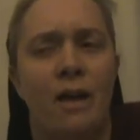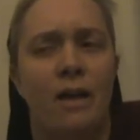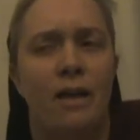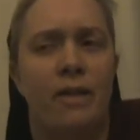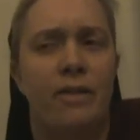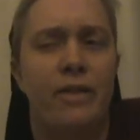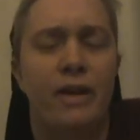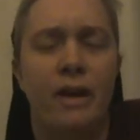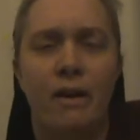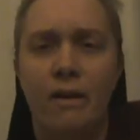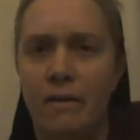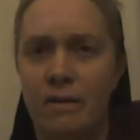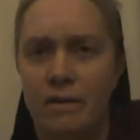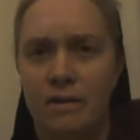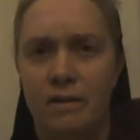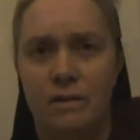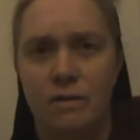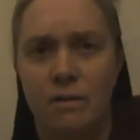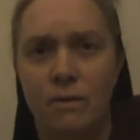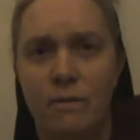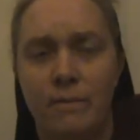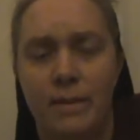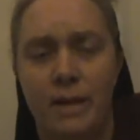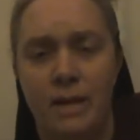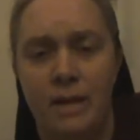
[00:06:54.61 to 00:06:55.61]
There are
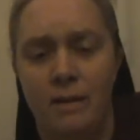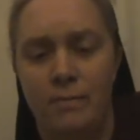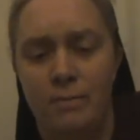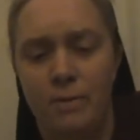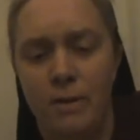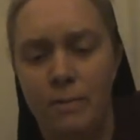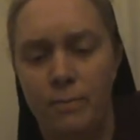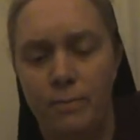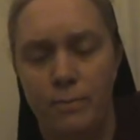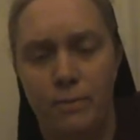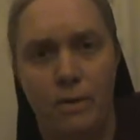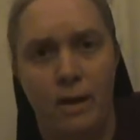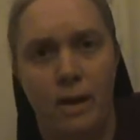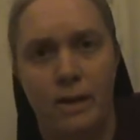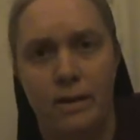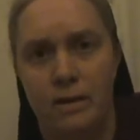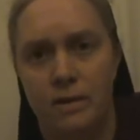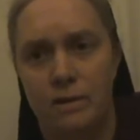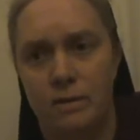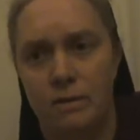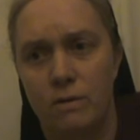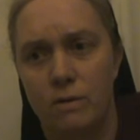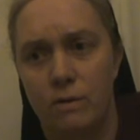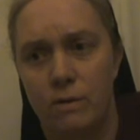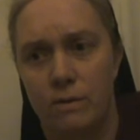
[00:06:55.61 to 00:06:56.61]
so many people on
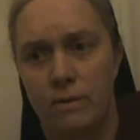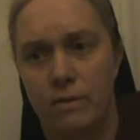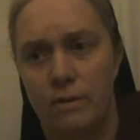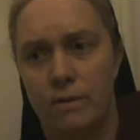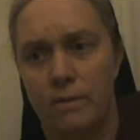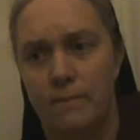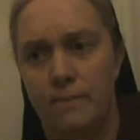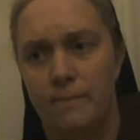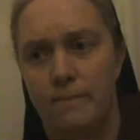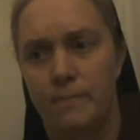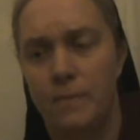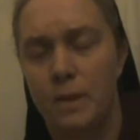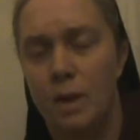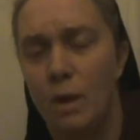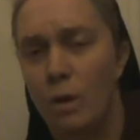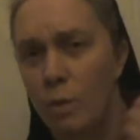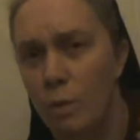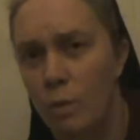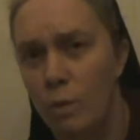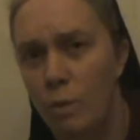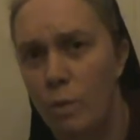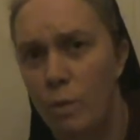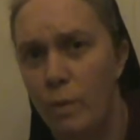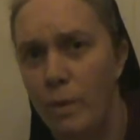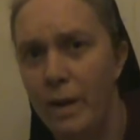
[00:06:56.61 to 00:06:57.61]
this earth.
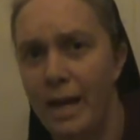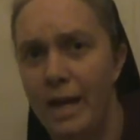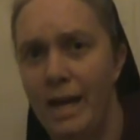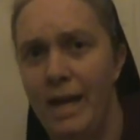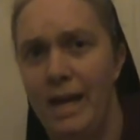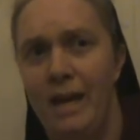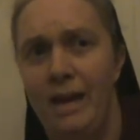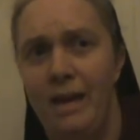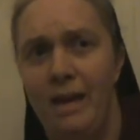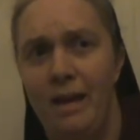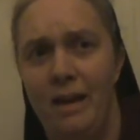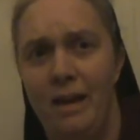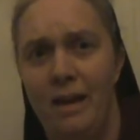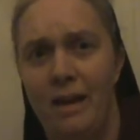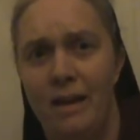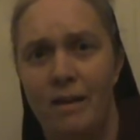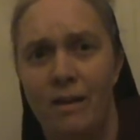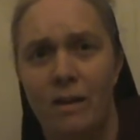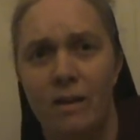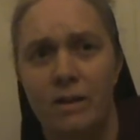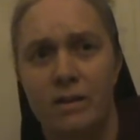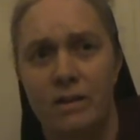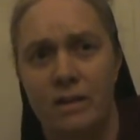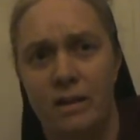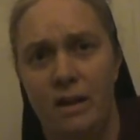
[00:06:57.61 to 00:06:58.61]
We in
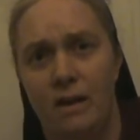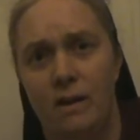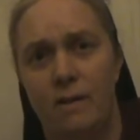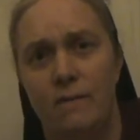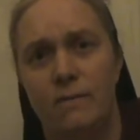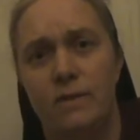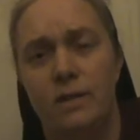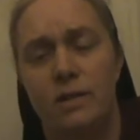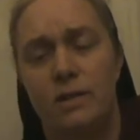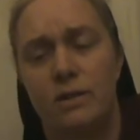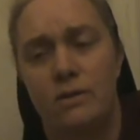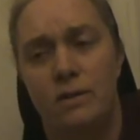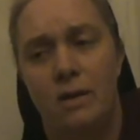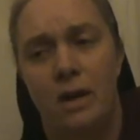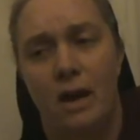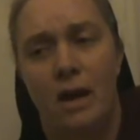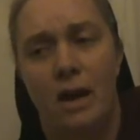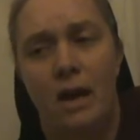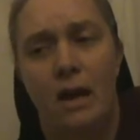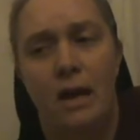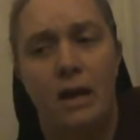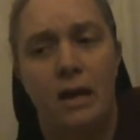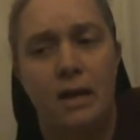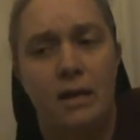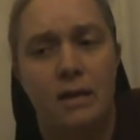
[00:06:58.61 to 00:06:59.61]
ourselves do
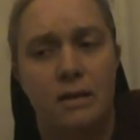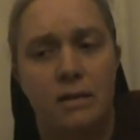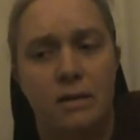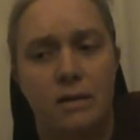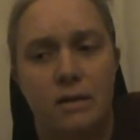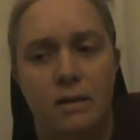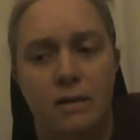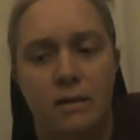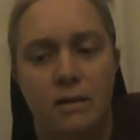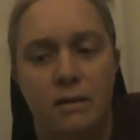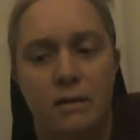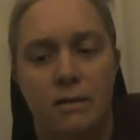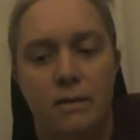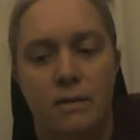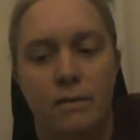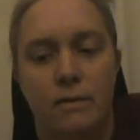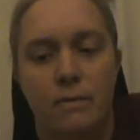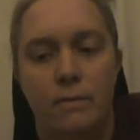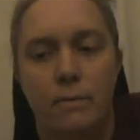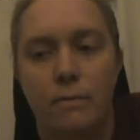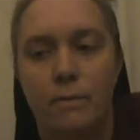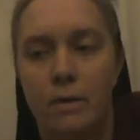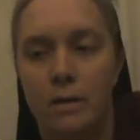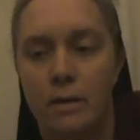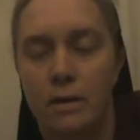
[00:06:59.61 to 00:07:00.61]
not
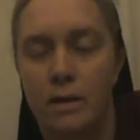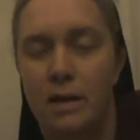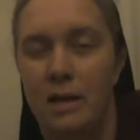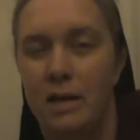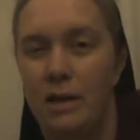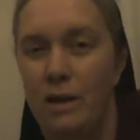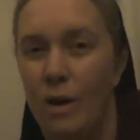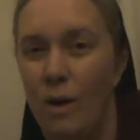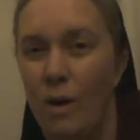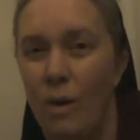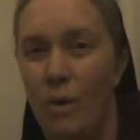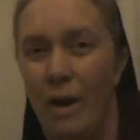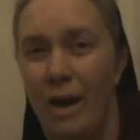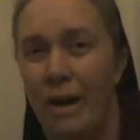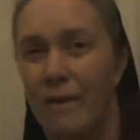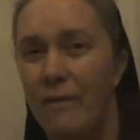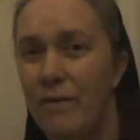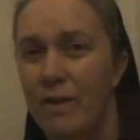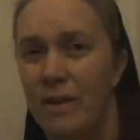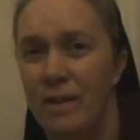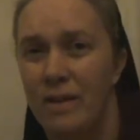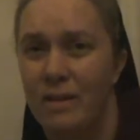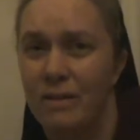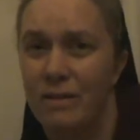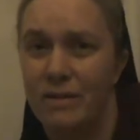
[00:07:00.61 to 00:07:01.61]
really know
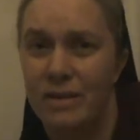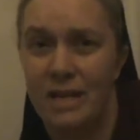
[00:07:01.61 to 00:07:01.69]
every little